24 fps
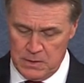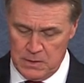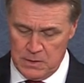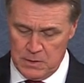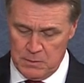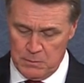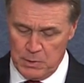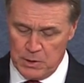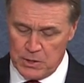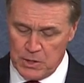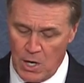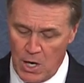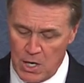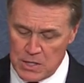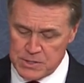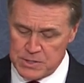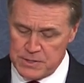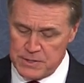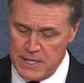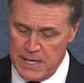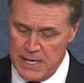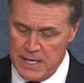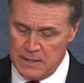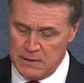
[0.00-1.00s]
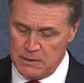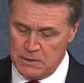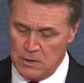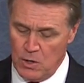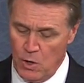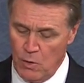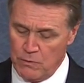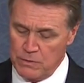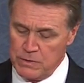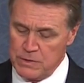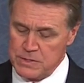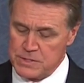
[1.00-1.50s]
Because of that,
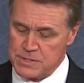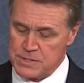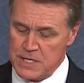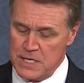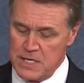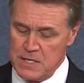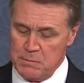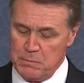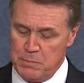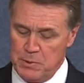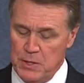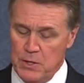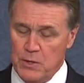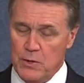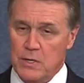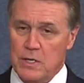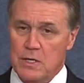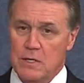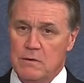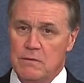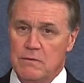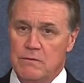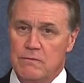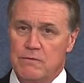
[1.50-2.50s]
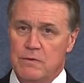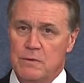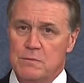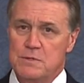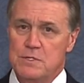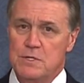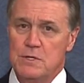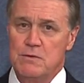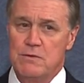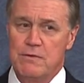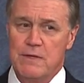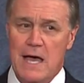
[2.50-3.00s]
over this same period, from
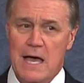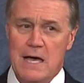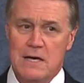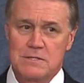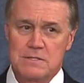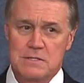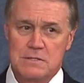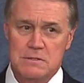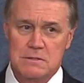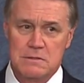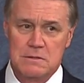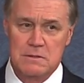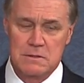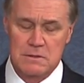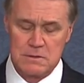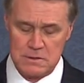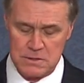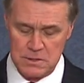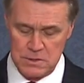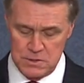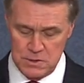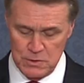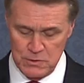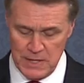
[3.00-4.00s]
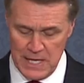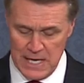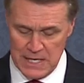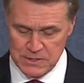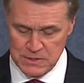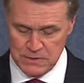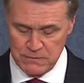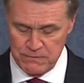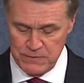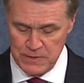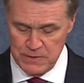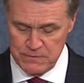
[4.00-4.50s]
2000 to
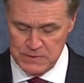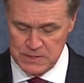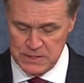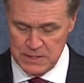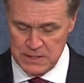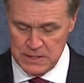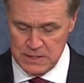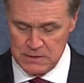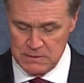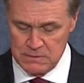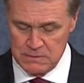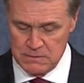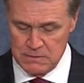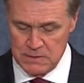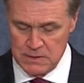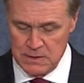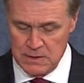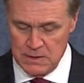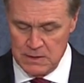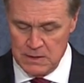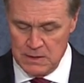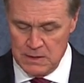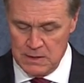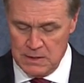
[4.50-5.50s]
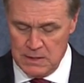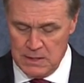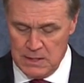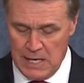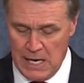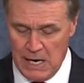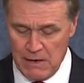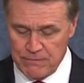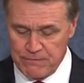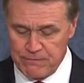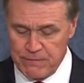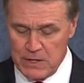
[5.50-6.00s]
2015,
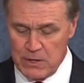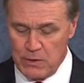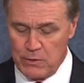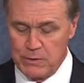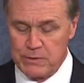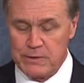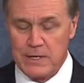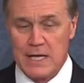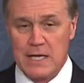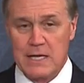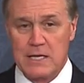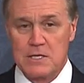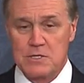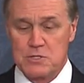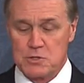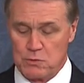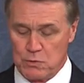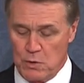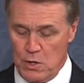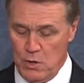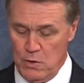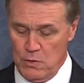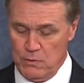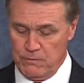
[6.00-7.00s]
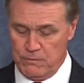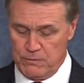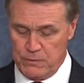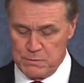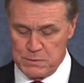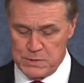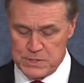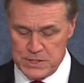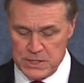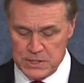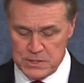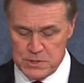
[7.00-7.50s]
our federal debt has grown
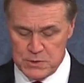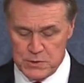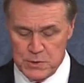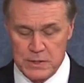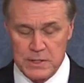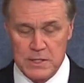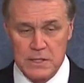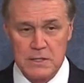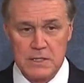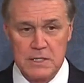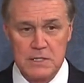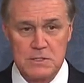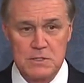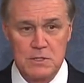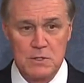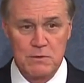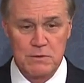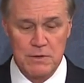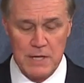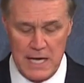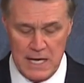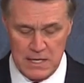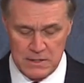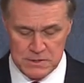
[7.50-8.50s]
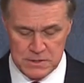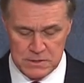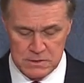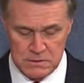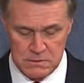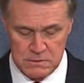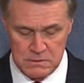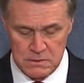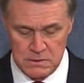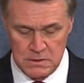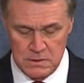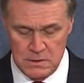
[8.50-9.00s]
from $6 trillion in
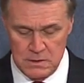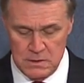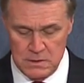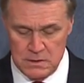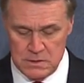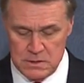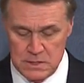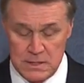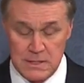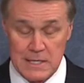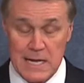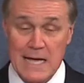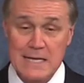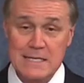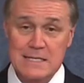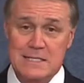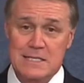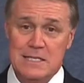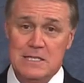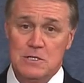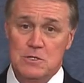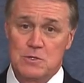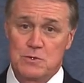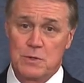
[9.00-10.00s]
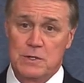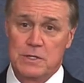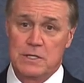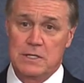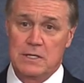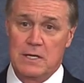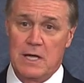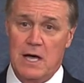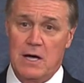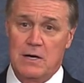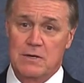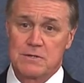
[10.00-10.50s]
2000 to $19
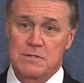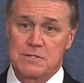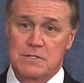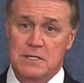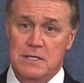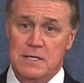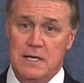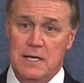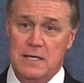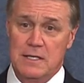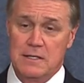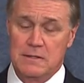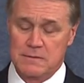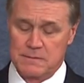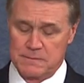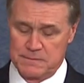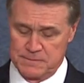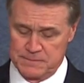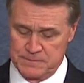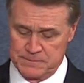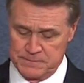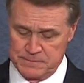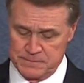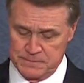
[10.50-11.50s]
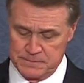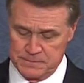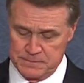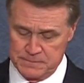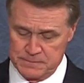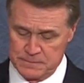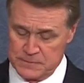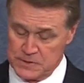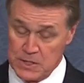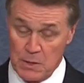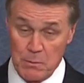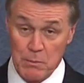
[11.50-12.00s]
trillion today.
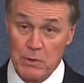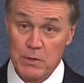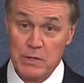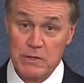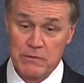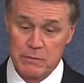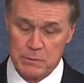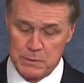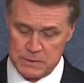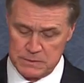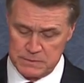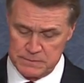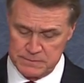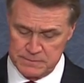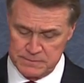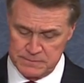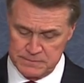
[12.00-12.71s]
It's unbelievable.